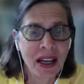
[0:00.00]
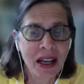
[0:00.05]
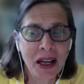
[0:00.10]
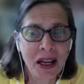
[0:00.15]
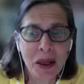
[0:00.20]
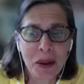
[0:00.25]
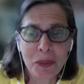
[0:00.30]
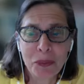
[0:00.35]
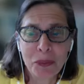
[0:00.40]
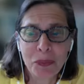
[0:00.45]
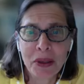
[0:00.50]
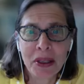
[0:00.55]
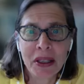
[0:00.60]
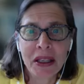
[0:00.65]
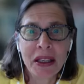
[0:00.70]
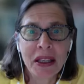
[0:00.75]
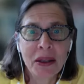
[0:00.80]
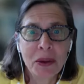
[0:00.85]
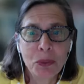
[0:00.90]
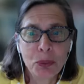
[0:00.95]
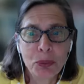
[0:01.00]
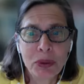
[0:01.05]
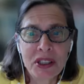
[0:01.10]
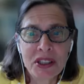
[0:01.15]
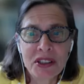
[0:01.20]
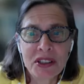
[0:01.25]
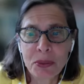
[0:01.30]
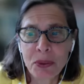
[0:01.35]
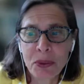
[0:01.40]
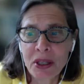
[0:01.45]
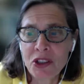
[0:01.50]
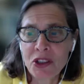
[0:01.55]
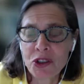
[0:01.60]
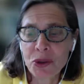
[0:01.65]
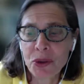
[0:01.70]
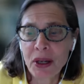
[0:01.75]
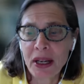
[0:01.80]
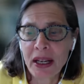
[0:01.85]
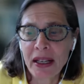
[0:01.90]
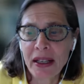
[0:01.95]
Um, please raise
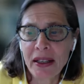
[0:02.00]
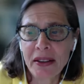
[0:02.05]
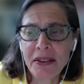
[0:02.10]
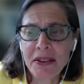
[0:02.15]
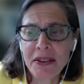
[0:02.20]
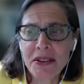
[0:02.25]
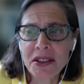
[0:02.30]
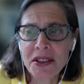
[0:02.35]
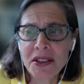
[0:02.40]
your hand